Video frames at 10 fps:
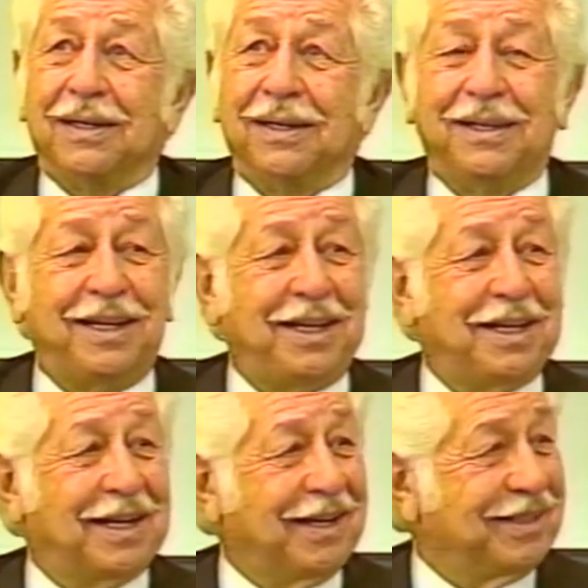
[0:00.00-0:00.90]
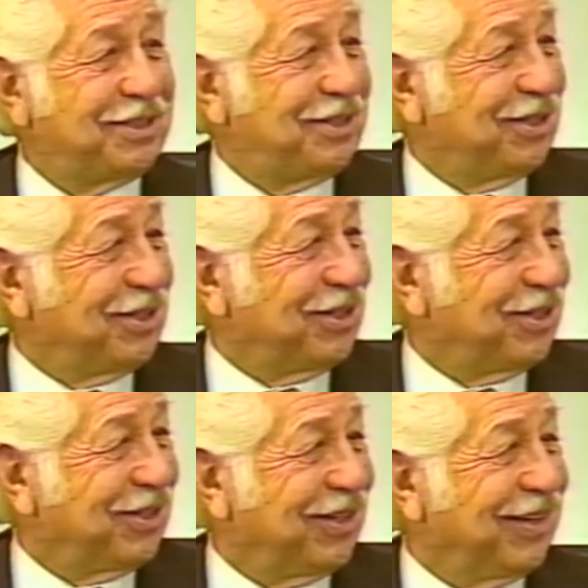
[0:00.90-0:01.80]
Lydia,
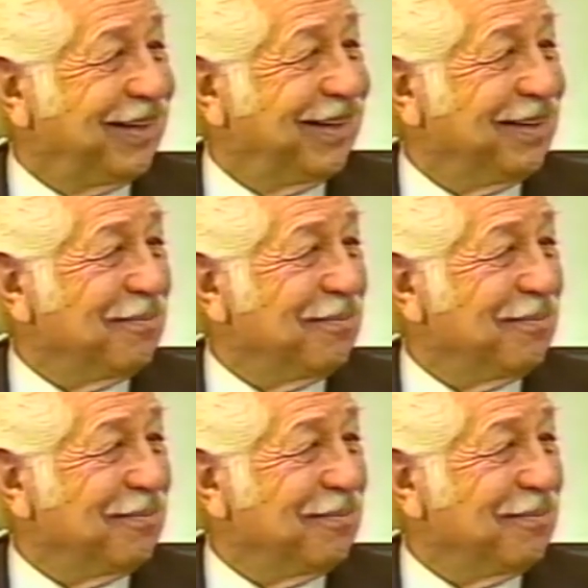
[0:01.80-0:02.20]
sure.